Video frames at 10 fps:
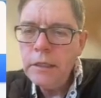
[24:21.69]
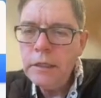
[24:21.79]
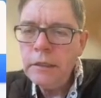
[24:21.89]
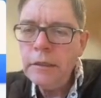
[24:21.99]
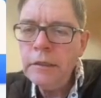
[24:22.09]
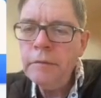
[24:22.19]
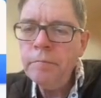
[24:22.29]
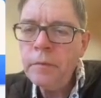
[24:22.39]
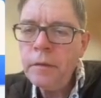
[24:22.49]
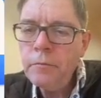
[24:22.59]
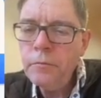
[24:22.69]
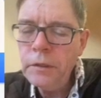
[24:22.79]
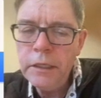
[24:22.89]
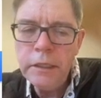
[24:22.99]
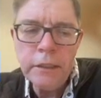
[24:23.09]

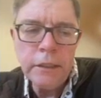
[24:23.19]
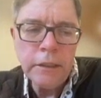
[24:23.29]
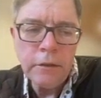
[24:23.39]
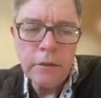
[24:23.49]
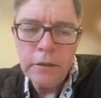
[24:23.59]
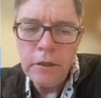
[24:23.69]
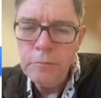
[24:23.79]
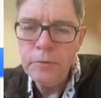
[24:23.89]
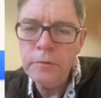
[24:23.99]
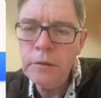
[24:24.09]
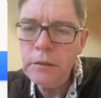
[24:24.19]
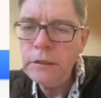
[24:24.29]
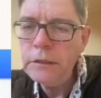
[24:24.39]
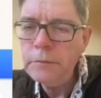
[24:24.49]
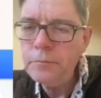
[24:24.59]
when they open
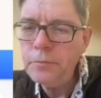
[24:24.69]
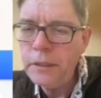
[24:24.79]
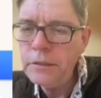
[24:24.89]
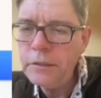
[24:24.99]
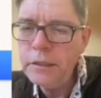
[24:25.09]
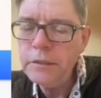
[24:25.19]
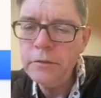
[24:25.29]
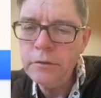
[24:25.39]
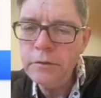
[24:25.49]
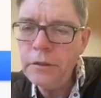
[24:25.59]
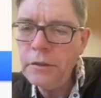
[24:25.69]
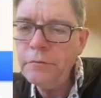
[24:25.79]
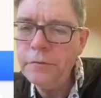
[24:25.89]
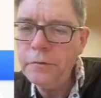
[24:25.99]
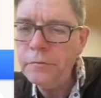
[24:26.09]
the presentation on
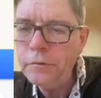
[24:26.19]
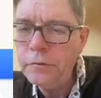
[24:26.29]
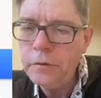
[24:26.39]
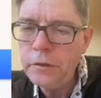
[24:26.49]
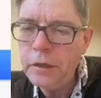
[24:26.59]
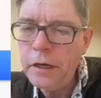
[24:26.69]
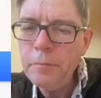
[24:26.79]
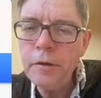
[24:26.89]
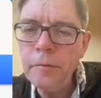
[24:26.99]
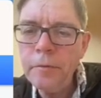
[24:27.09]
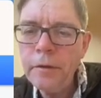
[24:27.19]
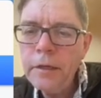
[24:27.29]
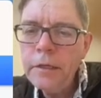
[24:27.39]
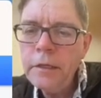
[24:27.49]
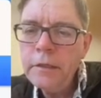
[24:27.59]
their phone or on their laptop,
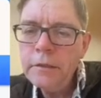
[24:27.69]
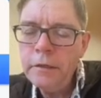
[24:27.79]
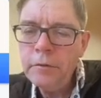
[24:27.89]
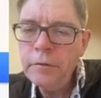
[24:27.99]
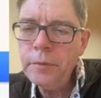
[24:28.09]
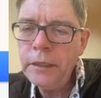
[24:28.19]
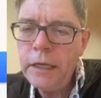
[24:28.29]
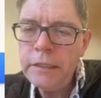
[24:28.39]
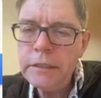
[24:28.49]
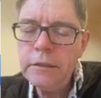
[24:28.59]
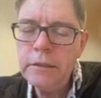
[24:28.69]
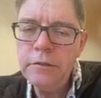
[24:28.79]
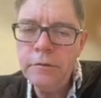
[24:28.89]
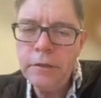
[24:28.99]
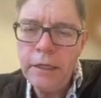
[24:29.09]
they will be
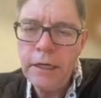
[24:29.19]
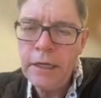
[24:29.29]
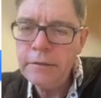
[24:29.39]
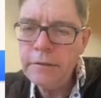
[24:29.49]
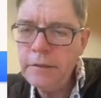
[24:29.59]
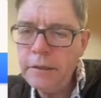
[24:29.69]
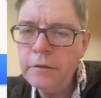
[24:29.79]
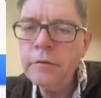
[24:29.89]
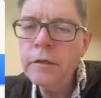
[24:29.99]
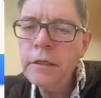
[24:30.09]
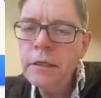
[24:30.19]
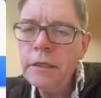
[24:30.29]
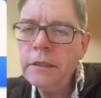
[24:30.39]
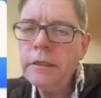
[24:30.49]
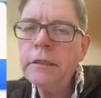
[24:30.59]
asked to add their
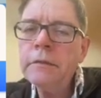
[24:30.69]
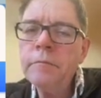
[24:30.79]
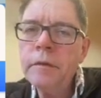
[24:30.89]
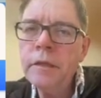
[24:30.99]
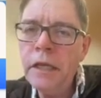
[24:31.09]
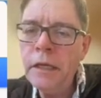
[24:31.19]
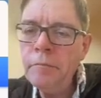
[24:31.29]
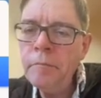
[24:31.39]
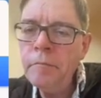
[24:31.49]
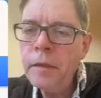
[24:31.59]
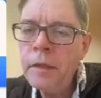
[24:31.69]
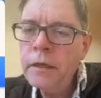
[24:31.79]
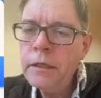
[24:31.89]
name,